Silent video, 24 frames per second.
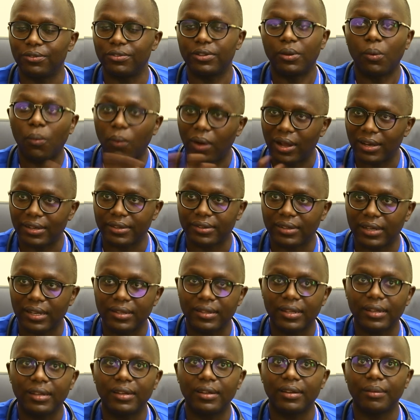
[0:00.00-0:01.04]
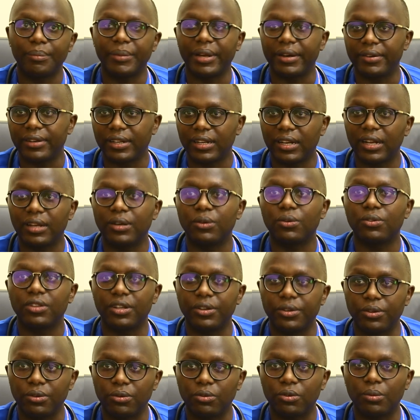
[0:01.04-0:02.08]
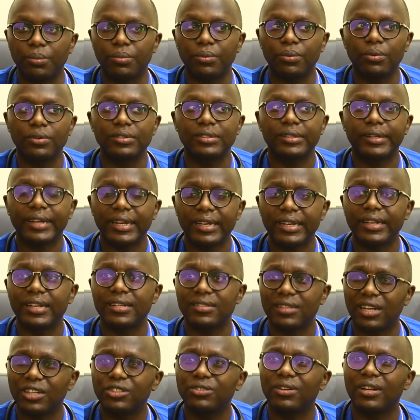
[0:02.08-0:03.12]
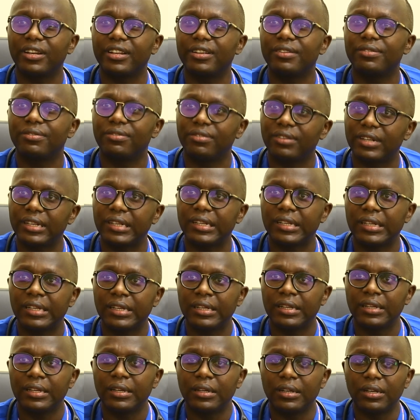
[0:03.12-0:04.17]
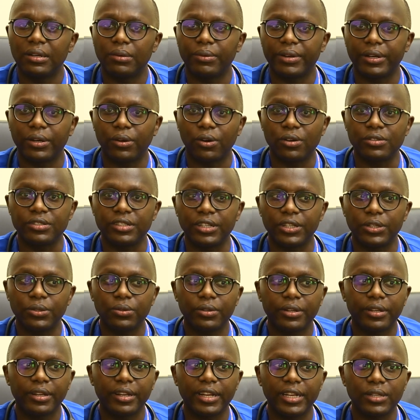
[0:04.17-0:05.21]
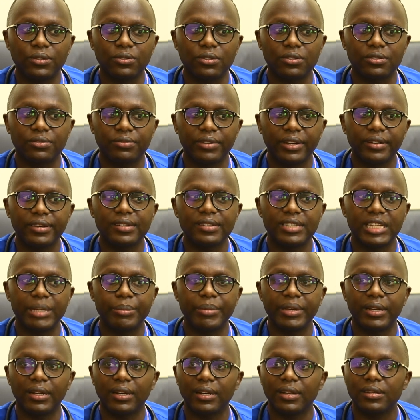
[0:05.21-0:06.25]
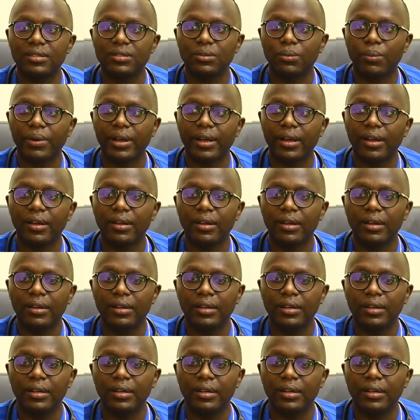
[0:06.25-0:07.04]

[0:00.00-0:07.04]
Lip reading: of the world, rather America, Northern Europe. Screening is actually free. When I was in UK, it was very seamless, where